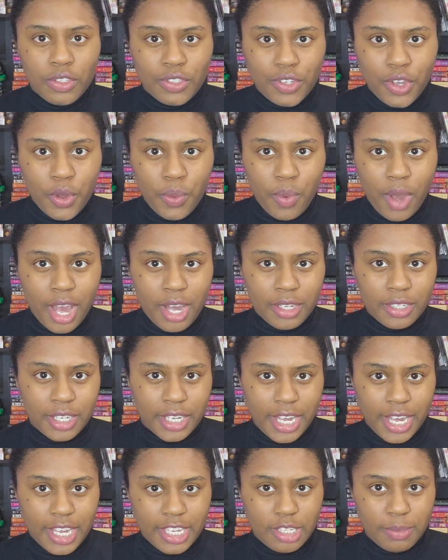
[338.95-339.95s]
So Wild a
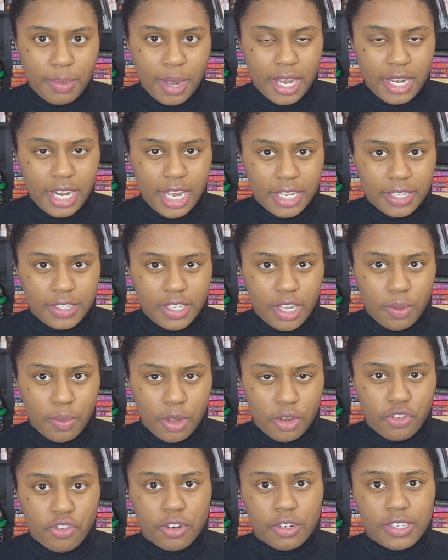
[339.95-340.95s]
Kiss by Nancy
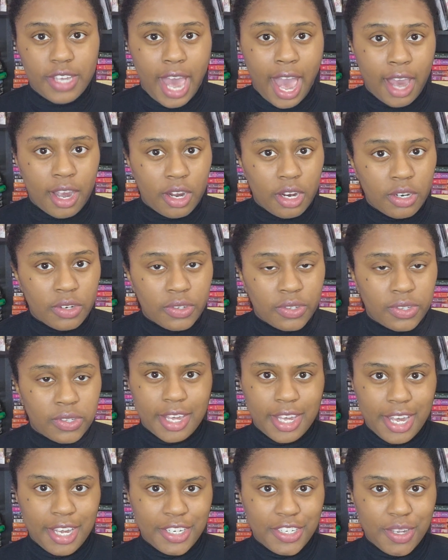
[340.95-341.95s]
Richards Ackers. A
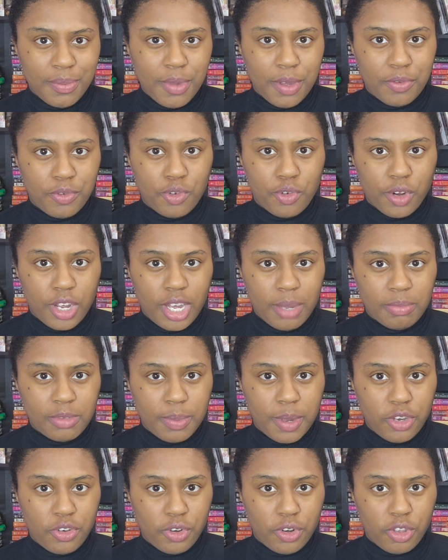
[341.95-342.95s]
Kingdom of Dreams
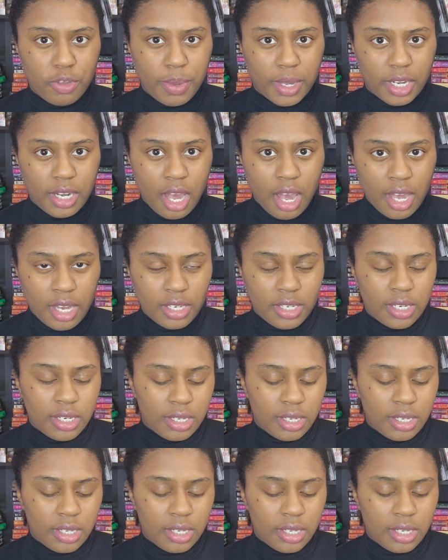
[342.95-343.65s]
by Judith McNaught.